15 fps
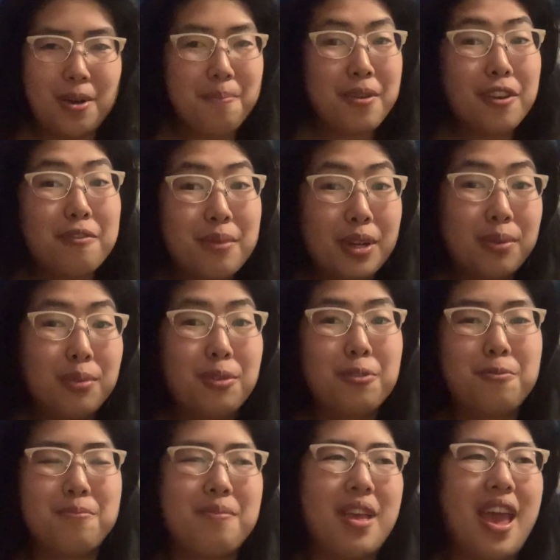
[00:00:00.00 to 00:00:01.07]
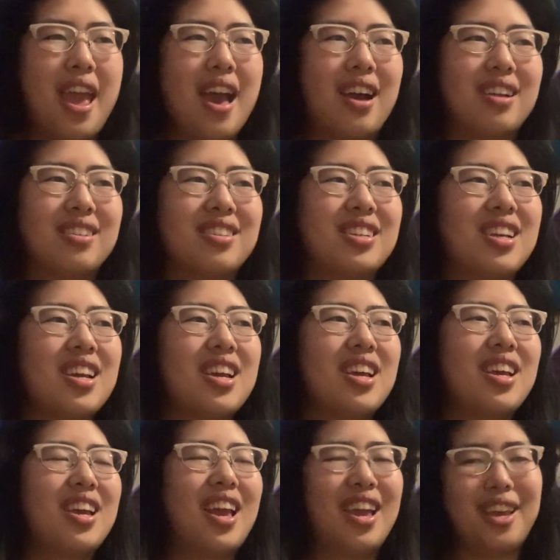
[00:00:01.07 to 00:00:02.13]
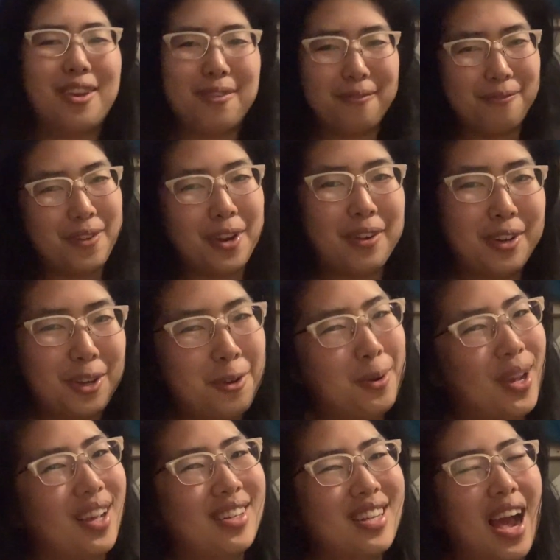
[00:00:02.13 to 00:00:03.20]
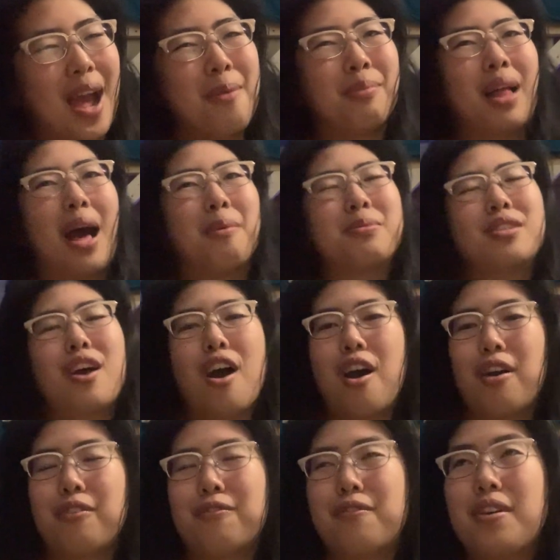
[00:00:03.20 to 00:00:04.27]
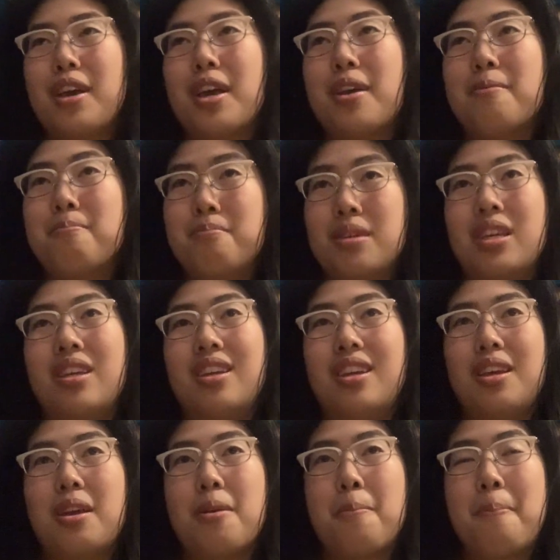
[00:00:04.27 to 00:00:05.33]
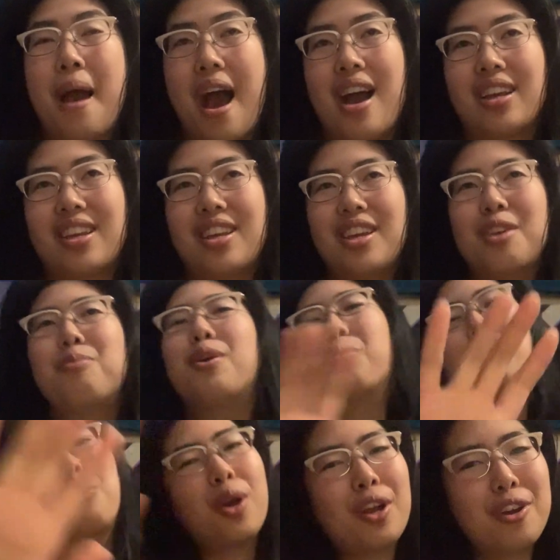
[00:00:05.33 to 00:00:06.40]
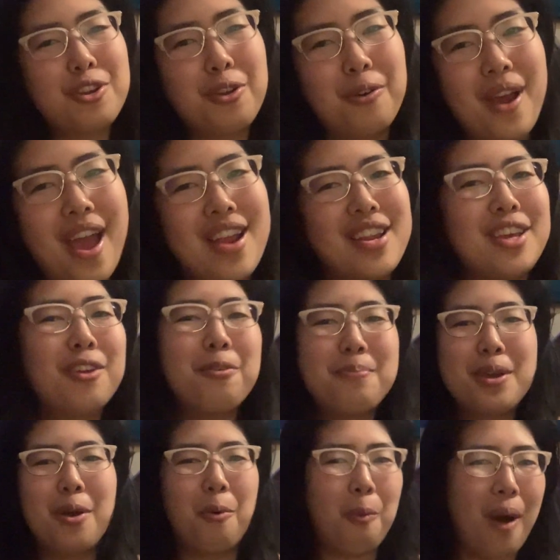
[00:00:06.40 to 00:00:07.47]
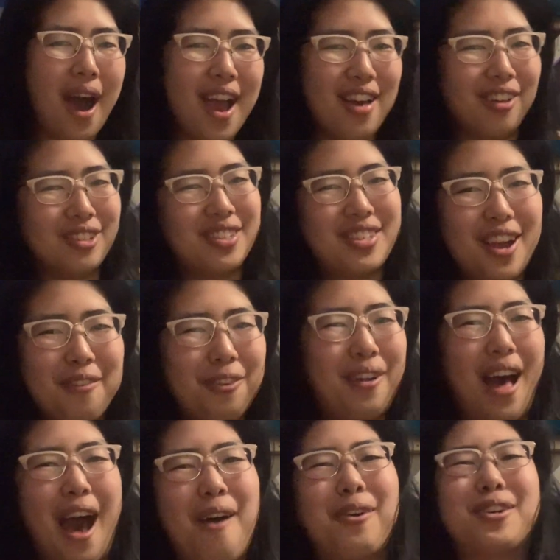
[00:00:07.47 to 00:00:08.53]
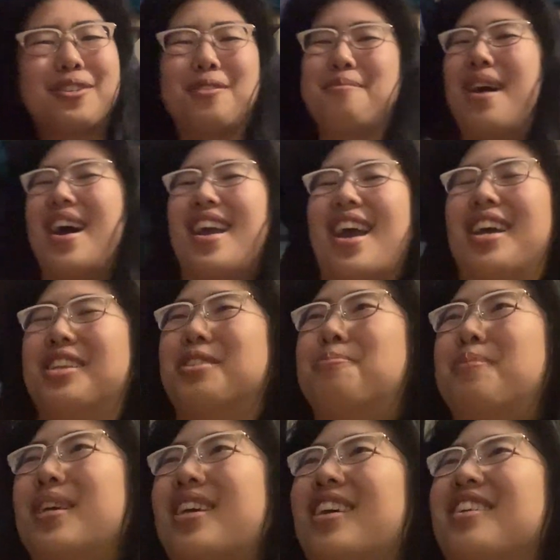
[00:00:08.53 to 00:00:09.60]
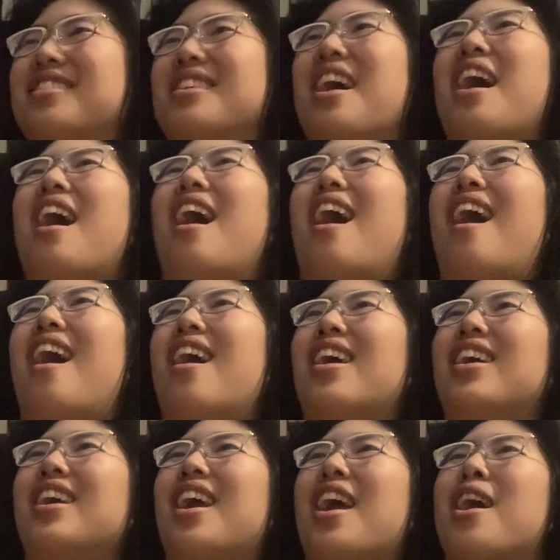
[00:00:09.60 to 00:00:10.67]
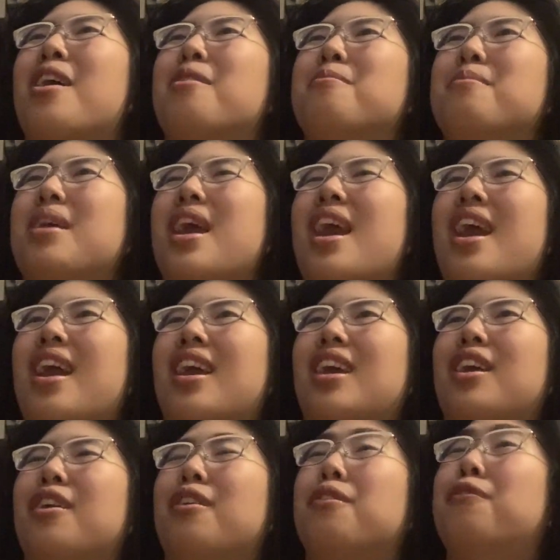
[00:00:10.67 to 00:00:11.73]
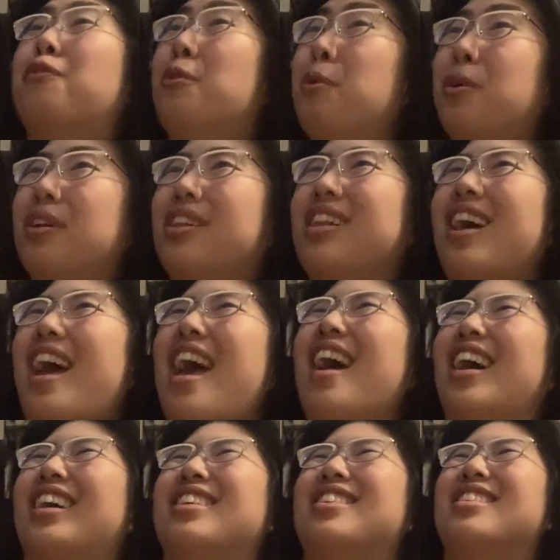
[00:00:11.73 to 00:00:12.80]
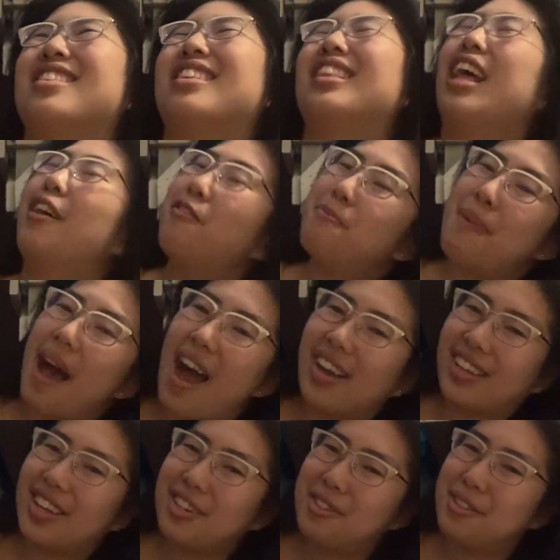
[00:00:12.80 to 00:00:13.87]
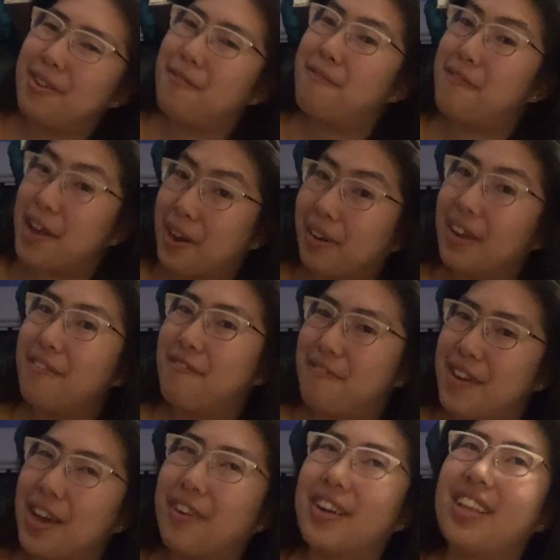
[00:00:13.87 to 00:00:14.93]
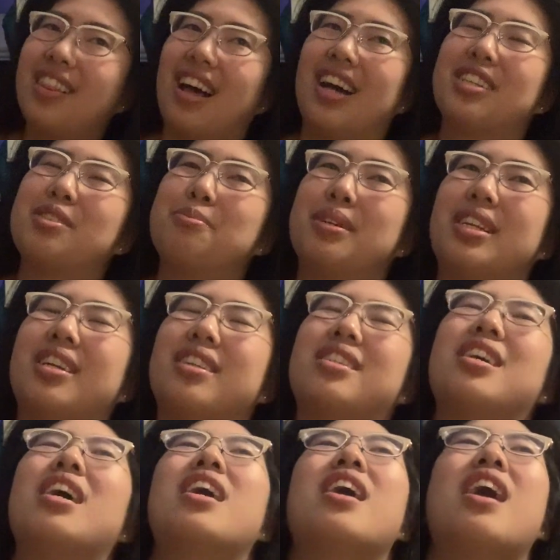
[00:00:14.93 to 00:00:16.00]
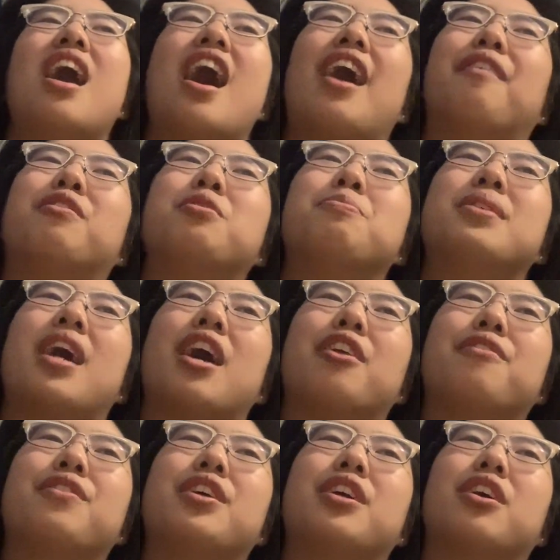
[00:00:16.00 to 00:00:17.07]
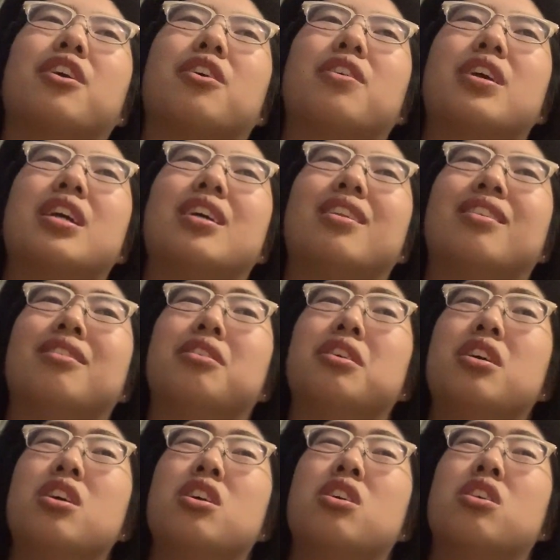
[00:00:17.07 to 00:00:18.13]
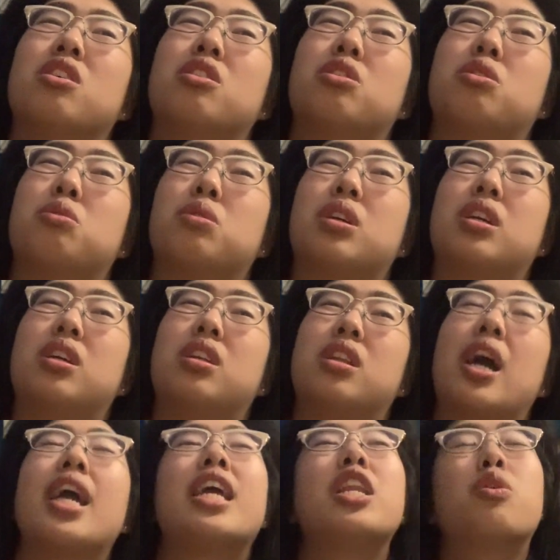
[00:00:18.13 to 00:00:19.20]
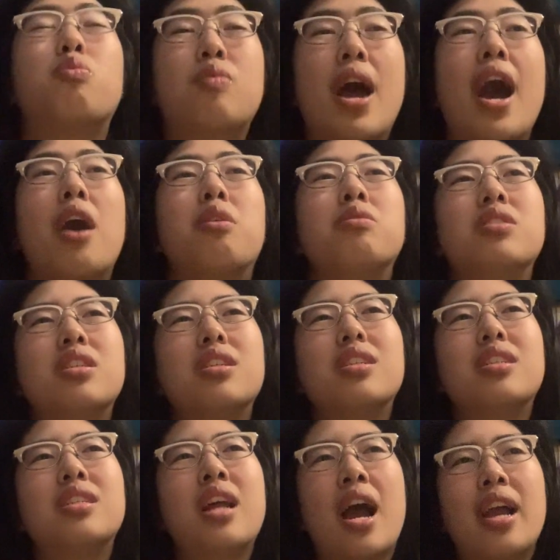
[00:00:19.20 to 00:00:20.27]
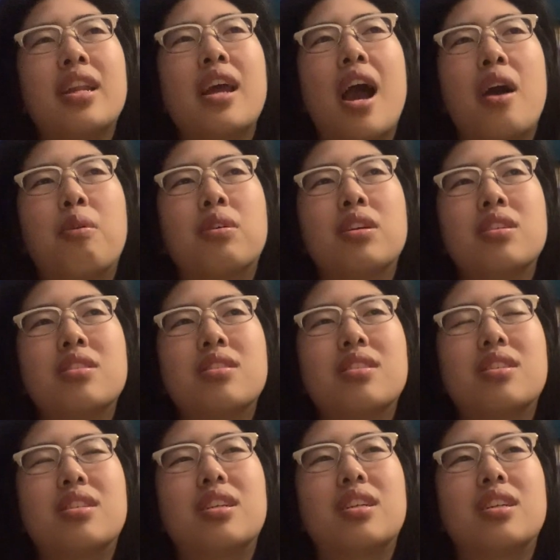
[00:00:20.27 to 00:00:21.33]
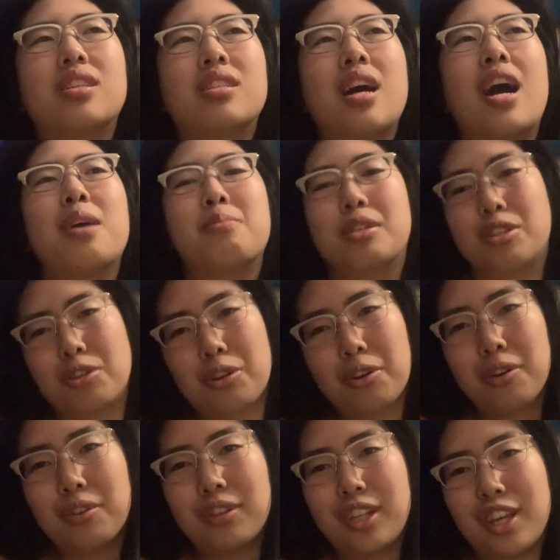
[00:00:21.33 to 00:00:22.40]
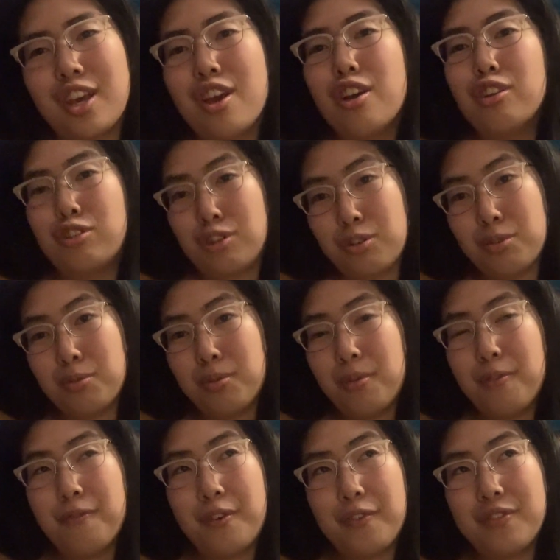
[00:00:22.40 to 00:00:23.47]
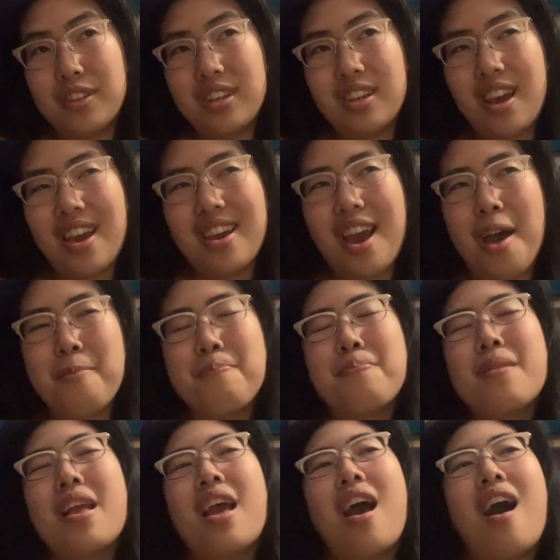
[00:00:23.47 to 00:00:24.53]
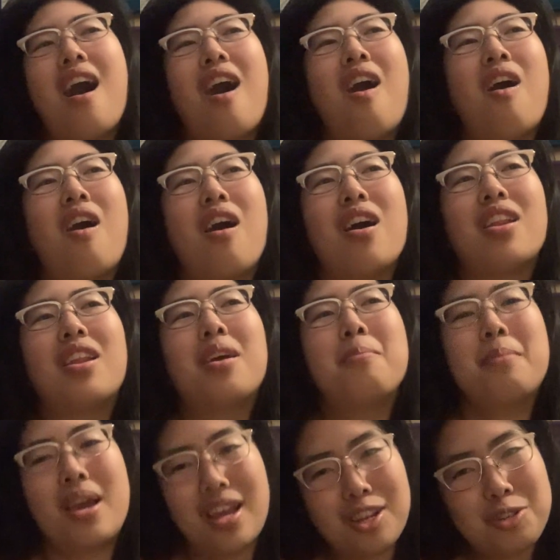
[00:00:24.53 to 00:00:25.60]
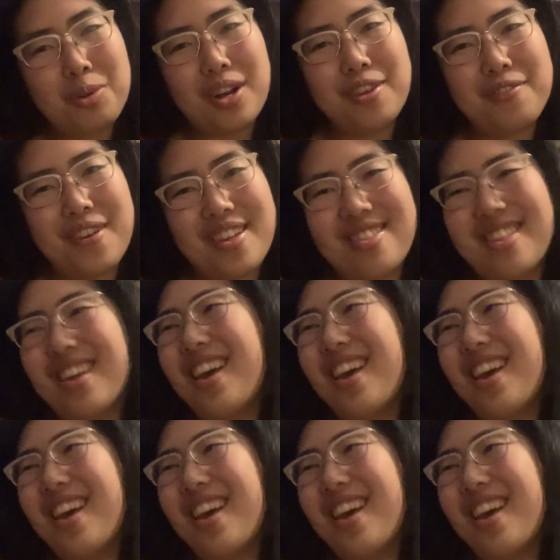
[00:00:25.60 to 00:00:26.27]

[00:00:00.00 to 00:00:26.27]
a bit of my room and a very quick time lapse of me packing it. Well, quick on your end. It'll be a while, several hours on my end because I am a fool and left packing to the very, very last minute. I have to be out of here in three, nine, in around nine hours. The time is currently 2.50 a.m on May 25th,